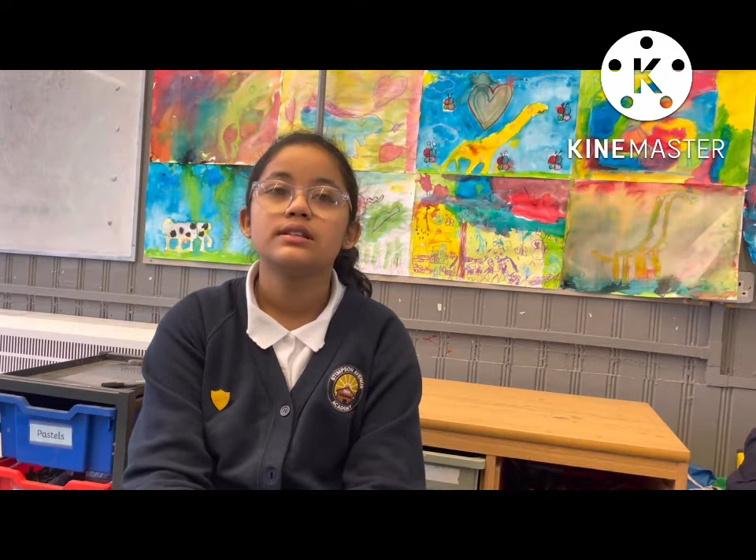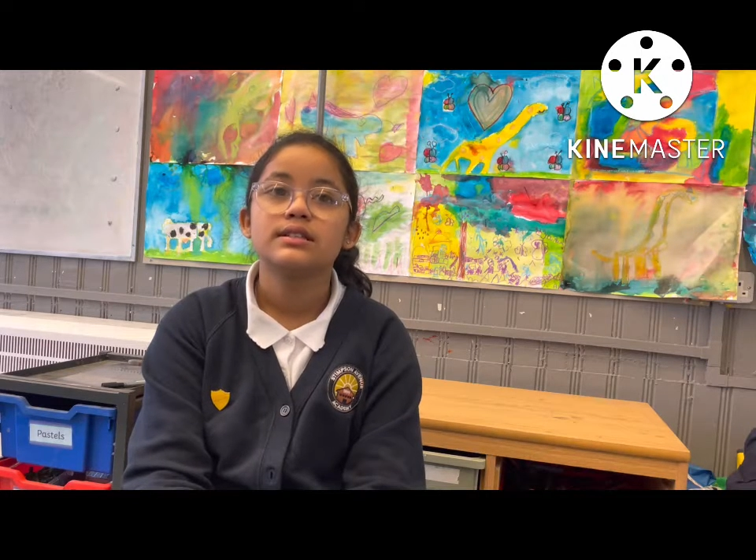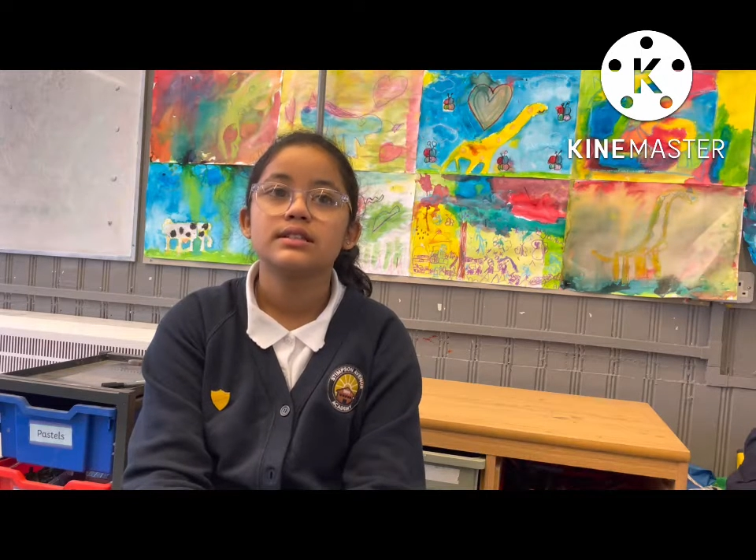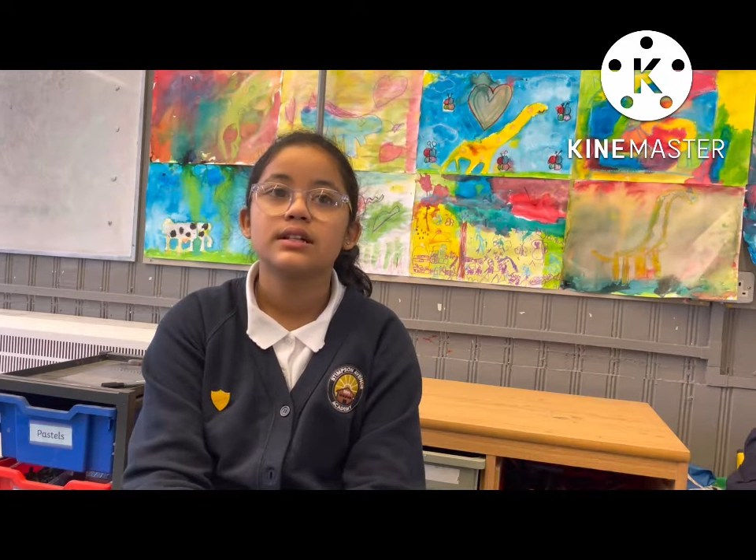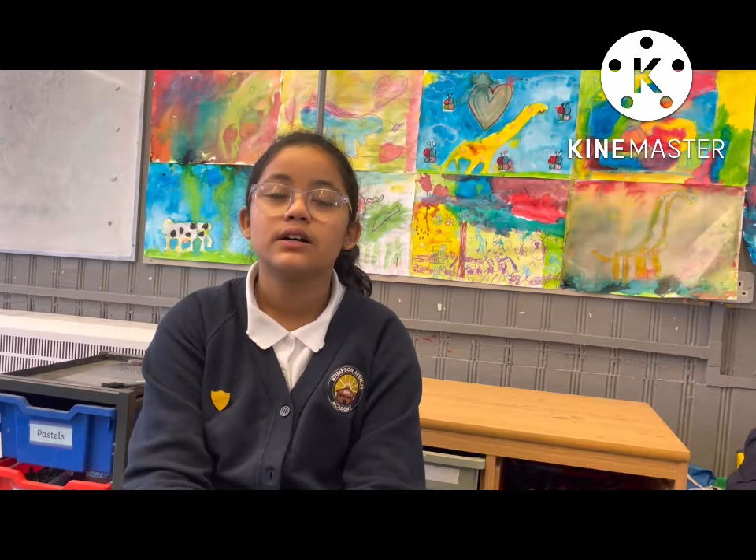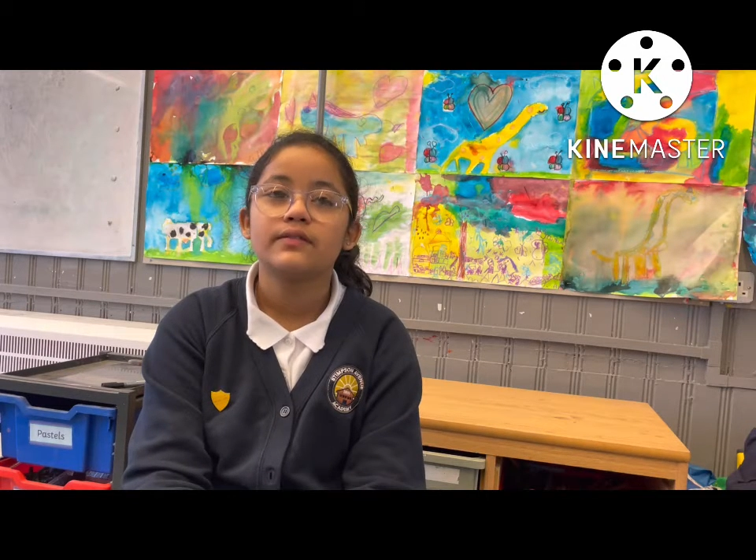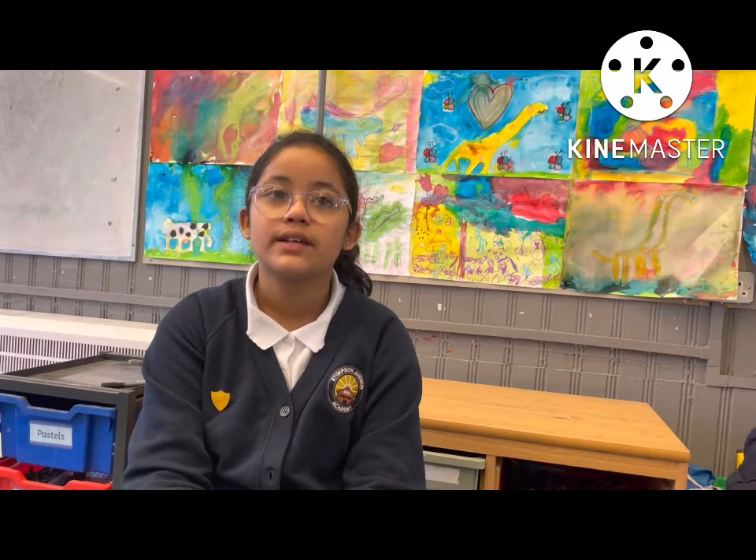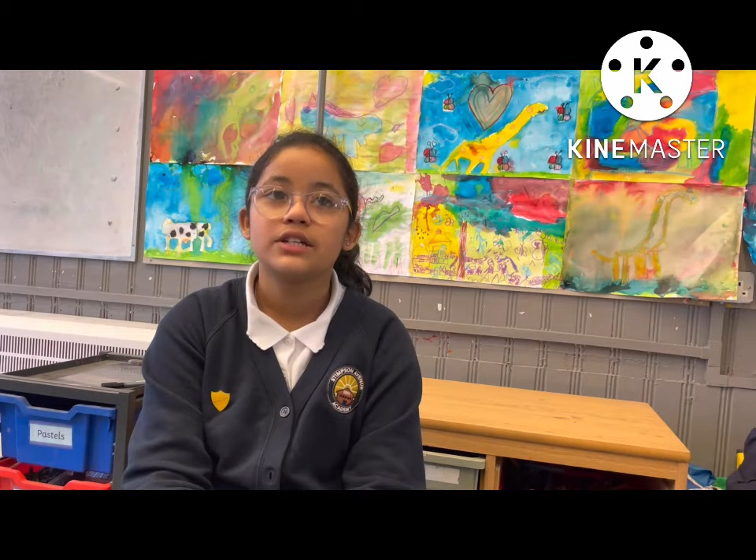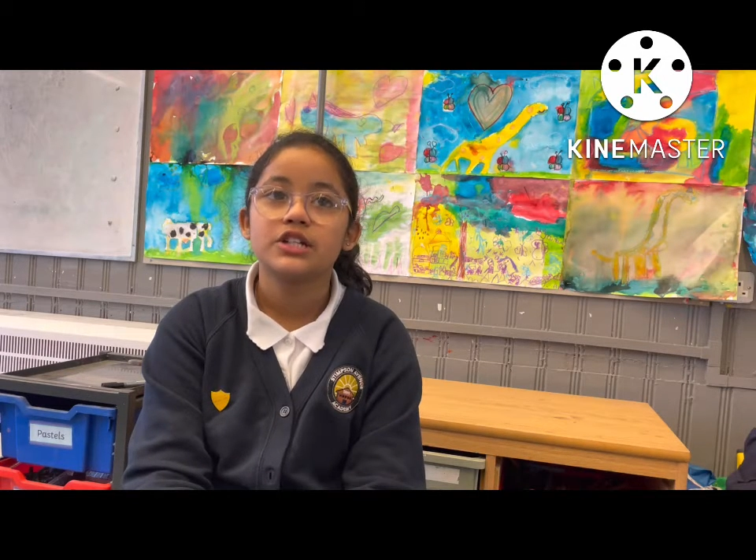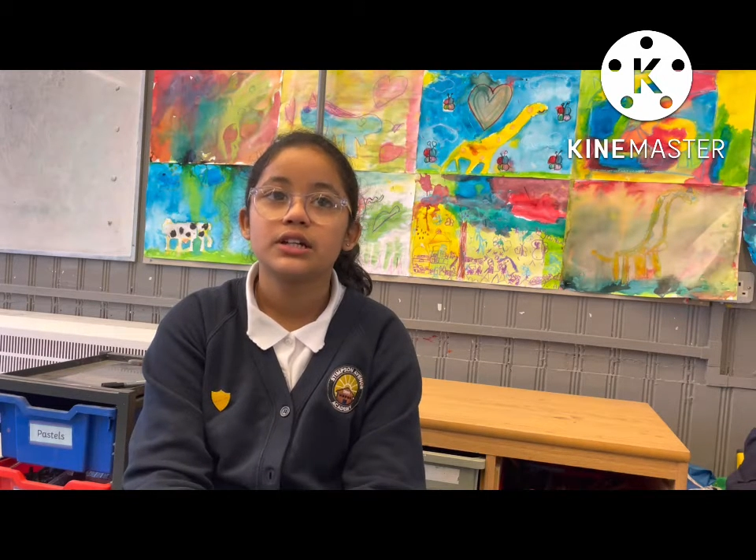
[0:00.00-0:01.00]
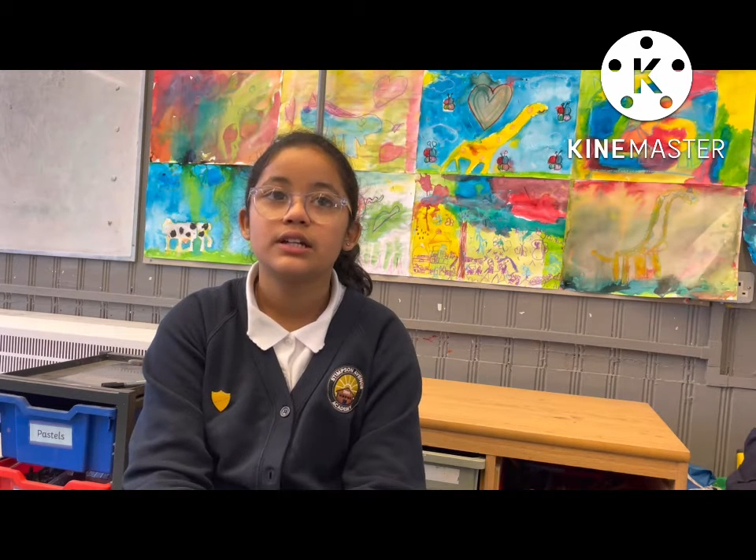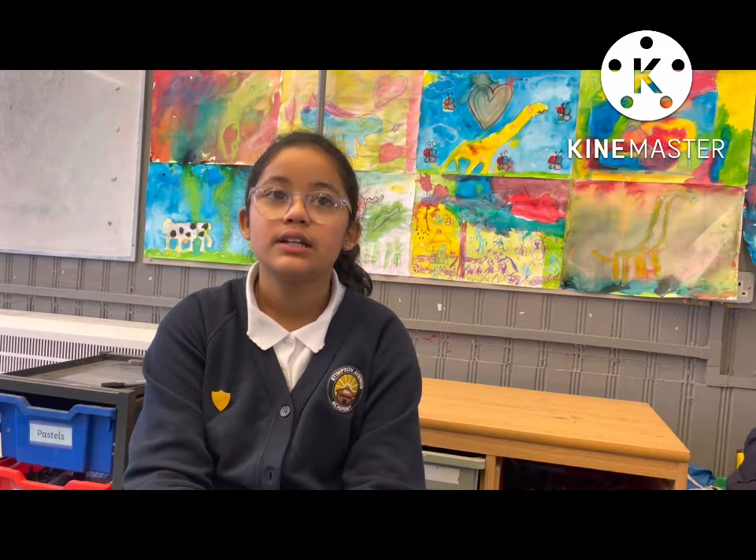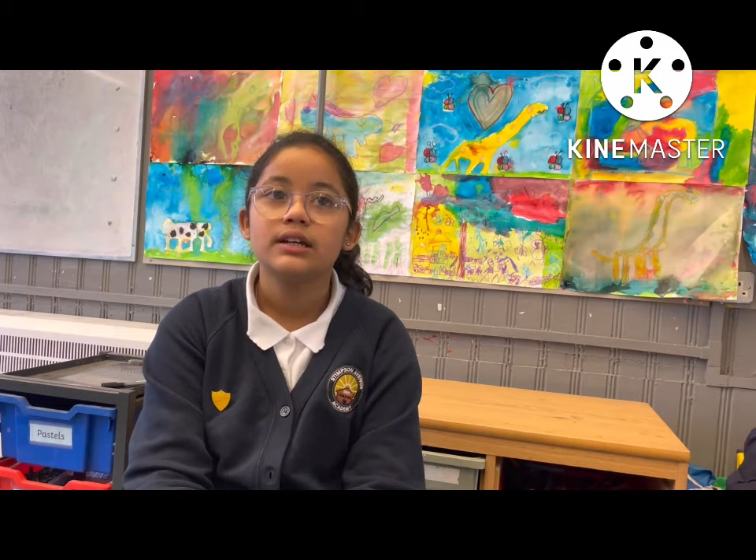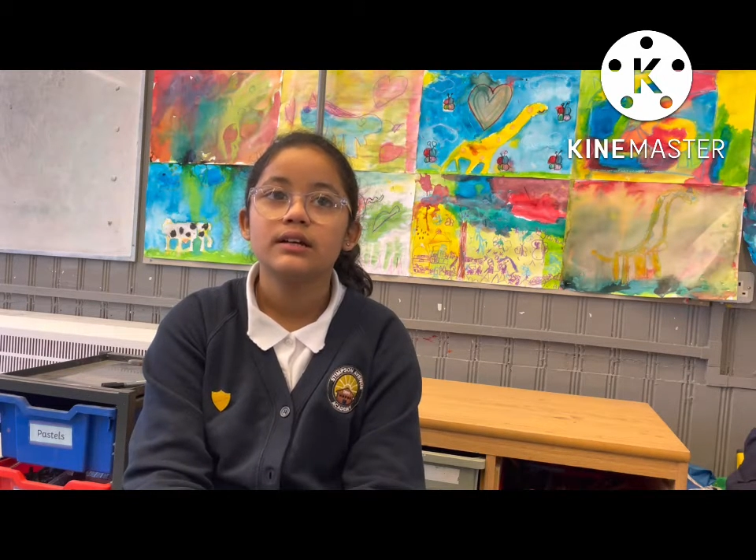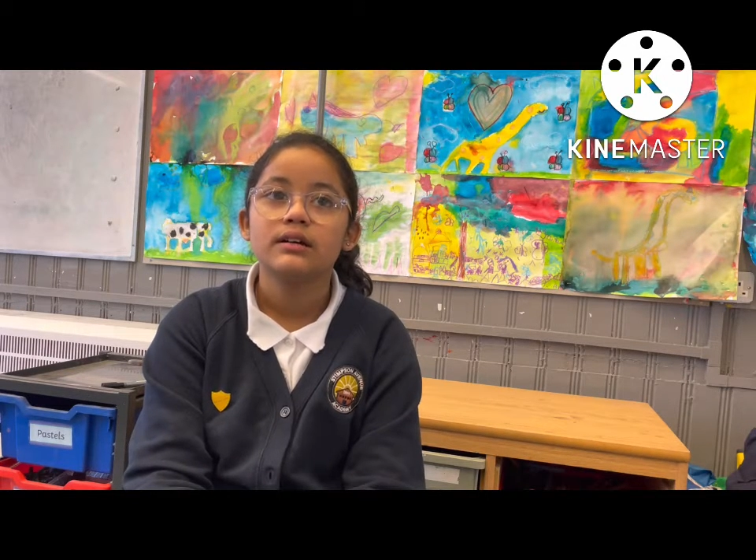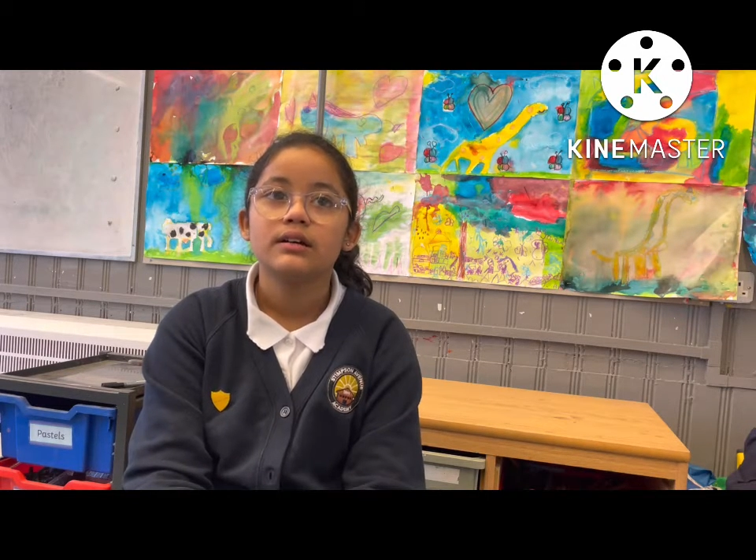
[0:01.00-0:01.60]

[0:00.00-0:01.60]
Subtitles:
to start off their journey,